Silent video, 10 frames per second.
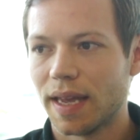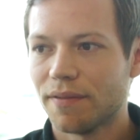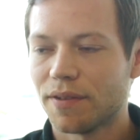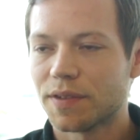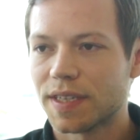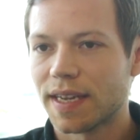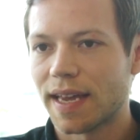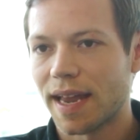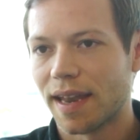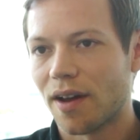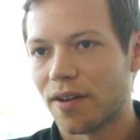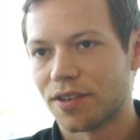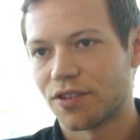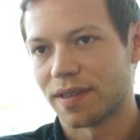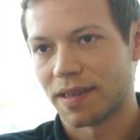if you see a
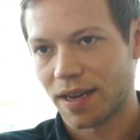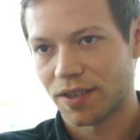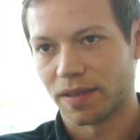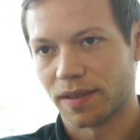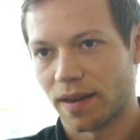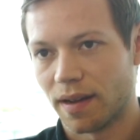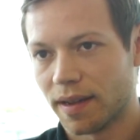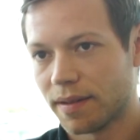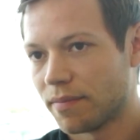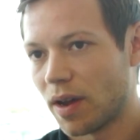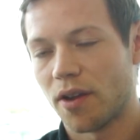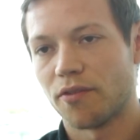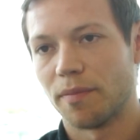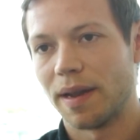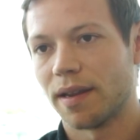large transaction like $100 mm.